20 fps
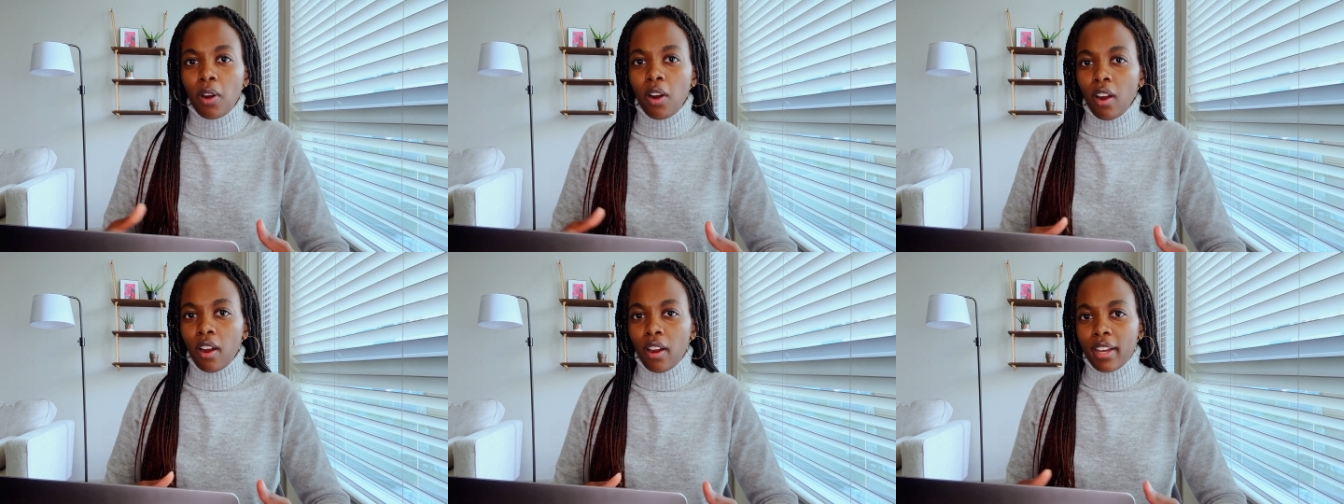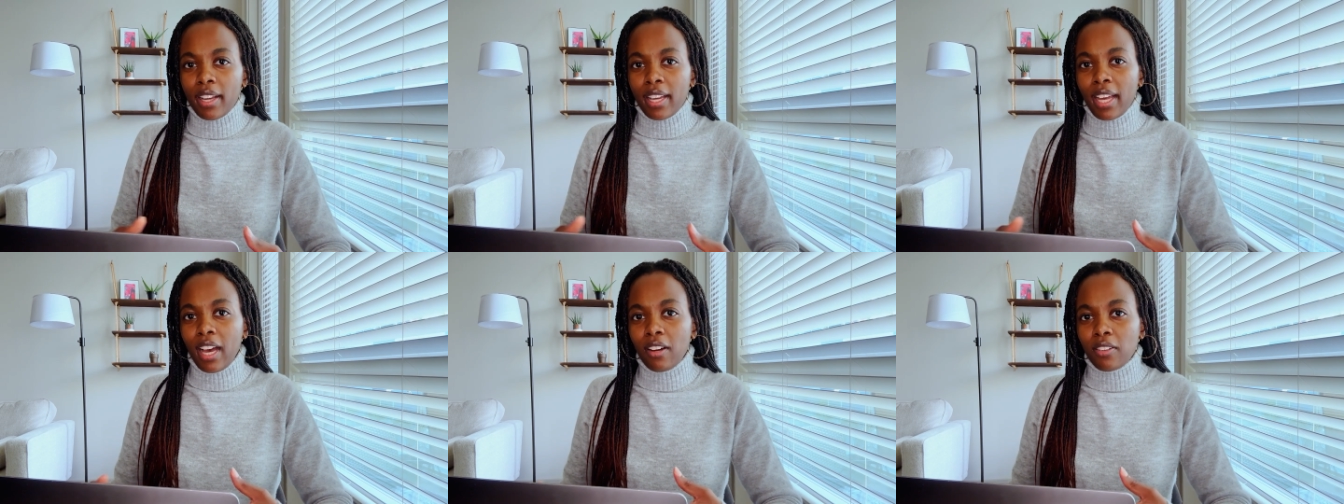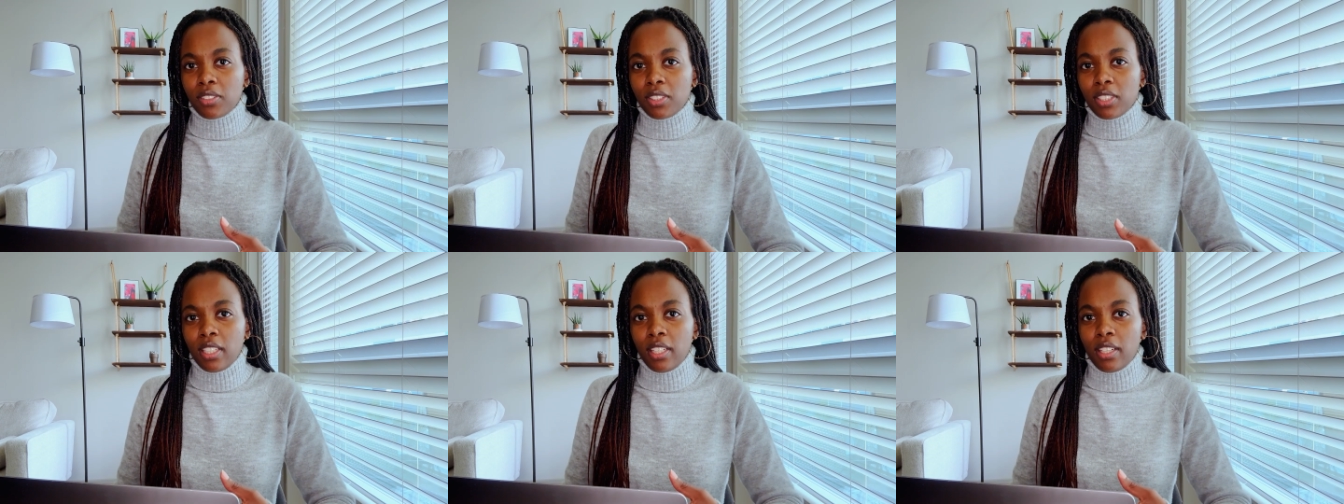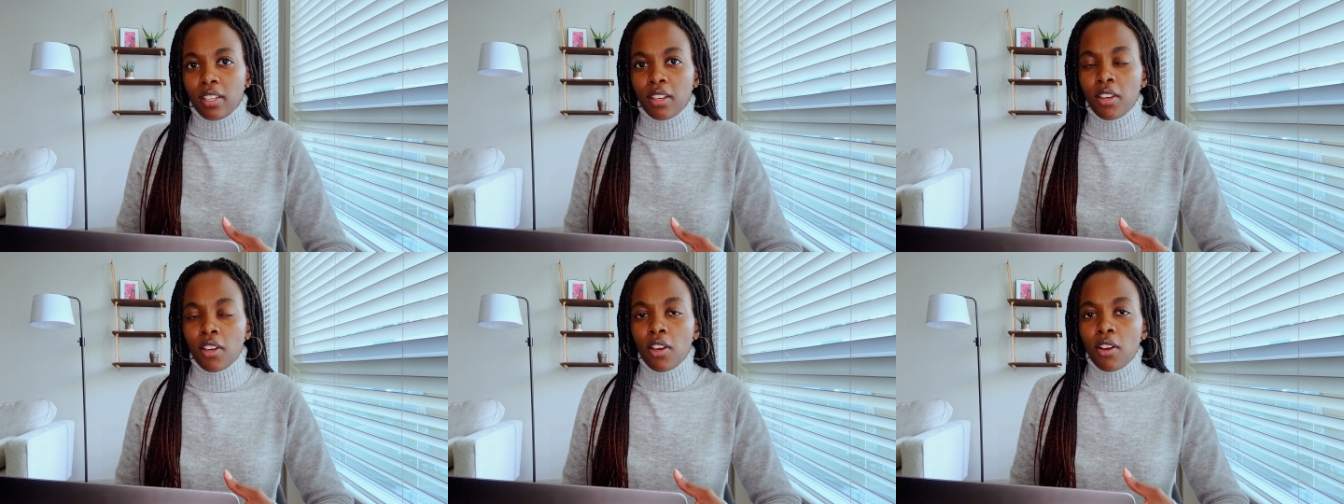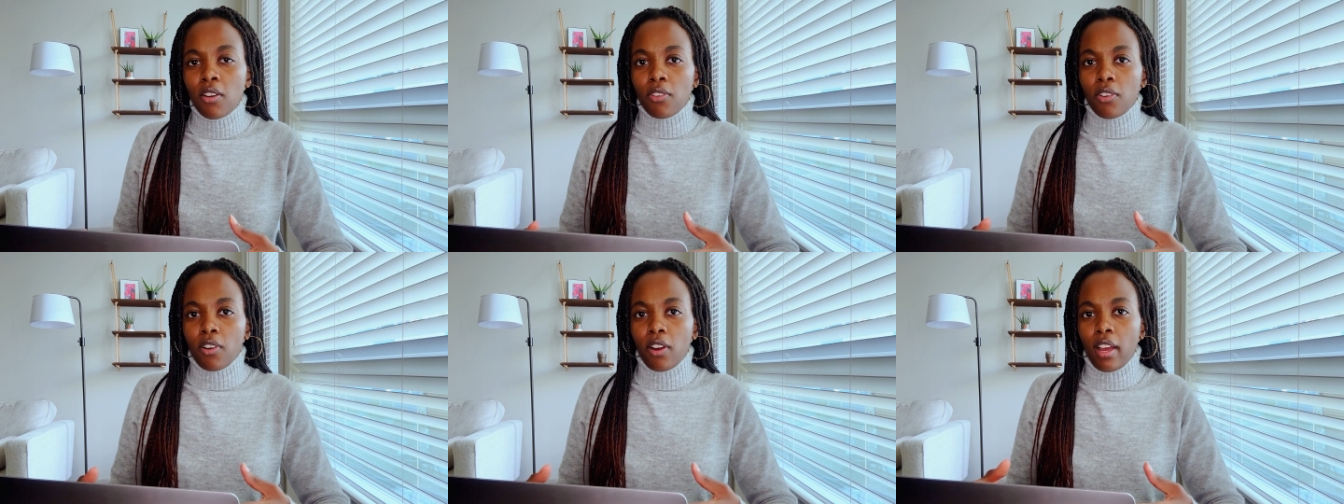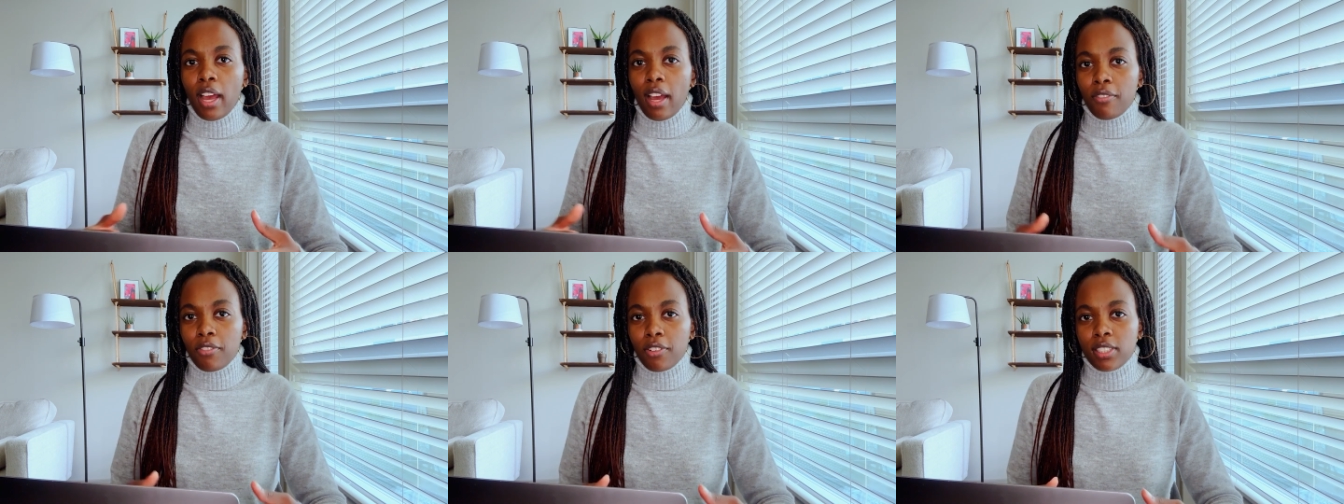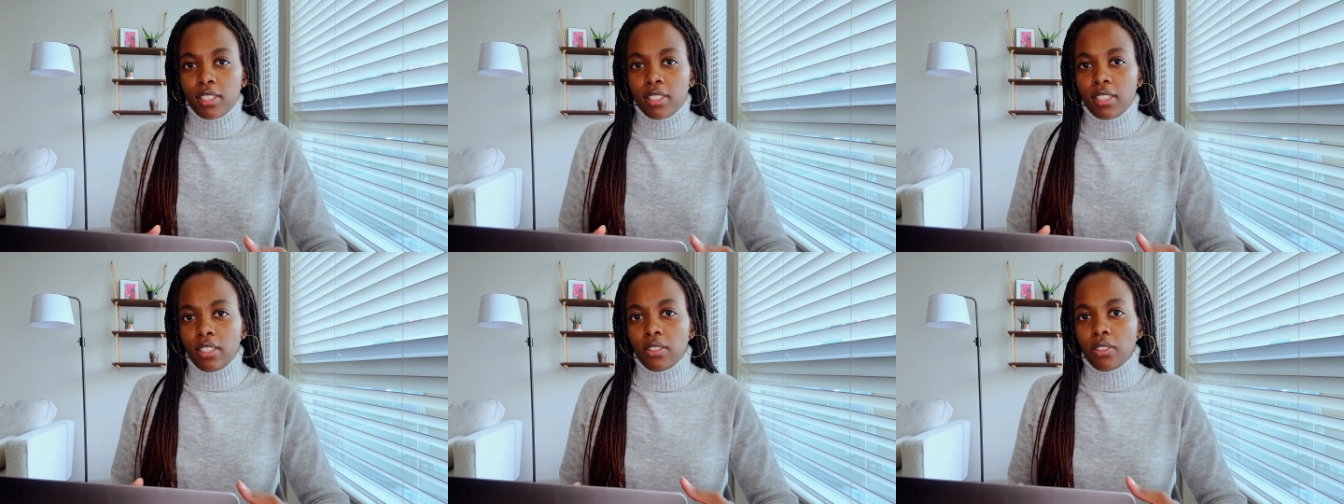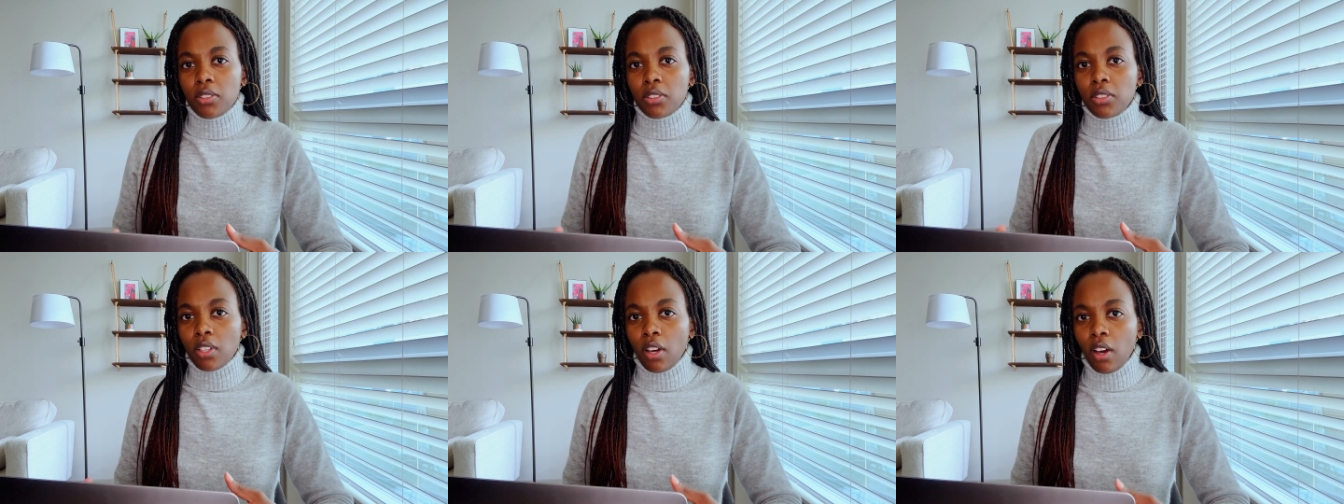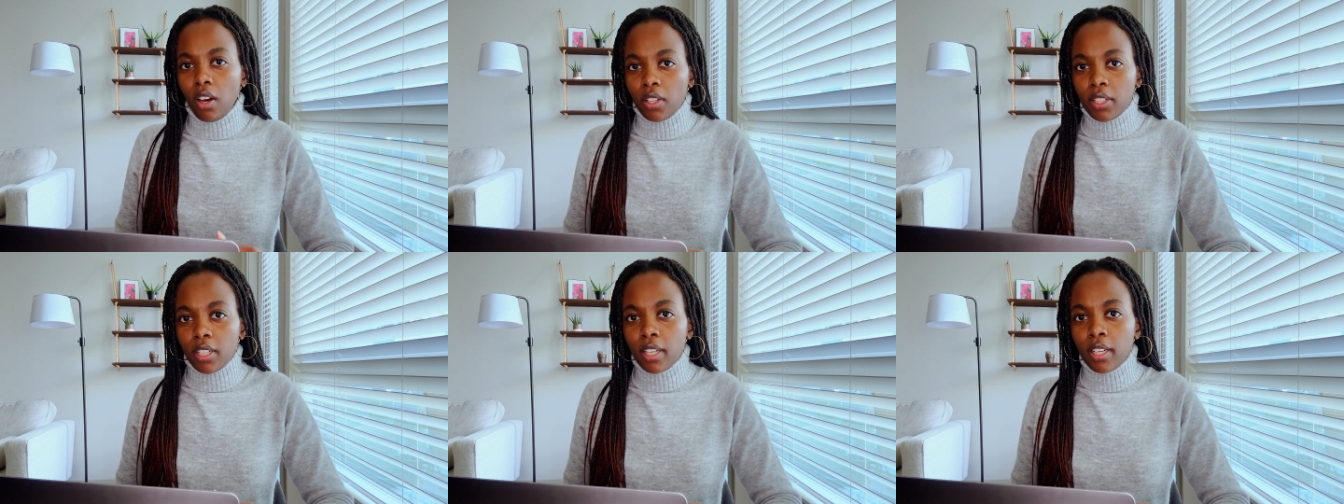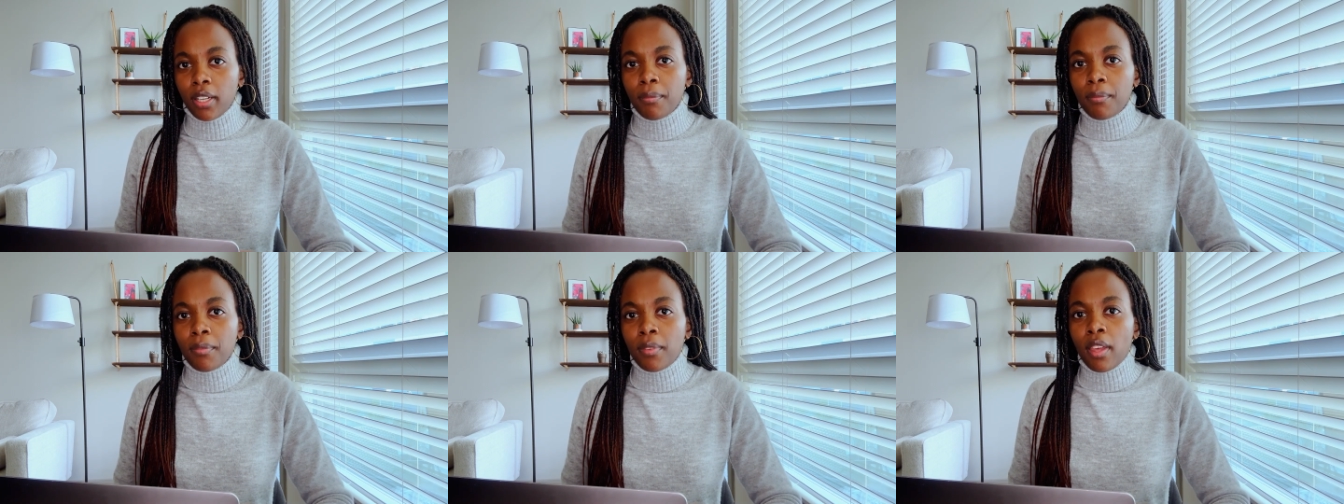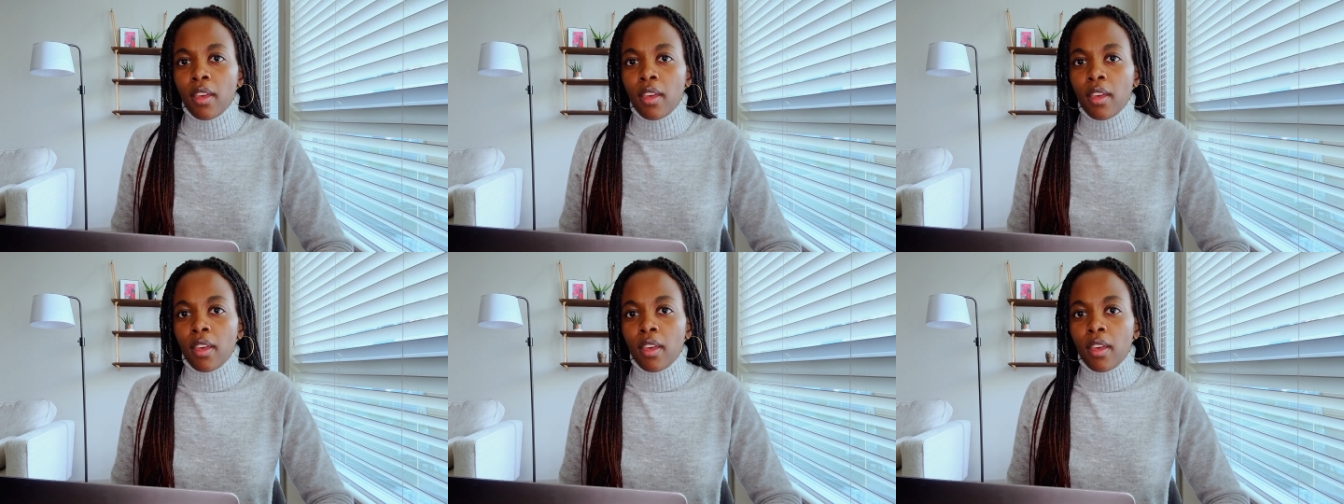are accounting for every single dollar.